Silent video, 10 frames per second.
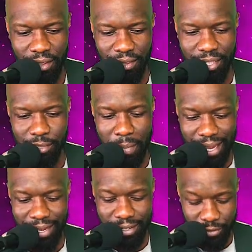Let's
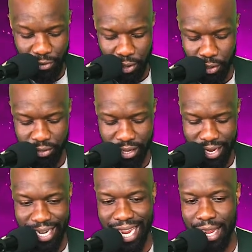make it difficult.
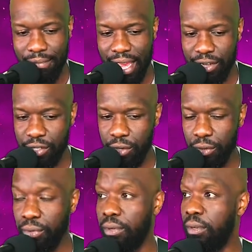Name that tune.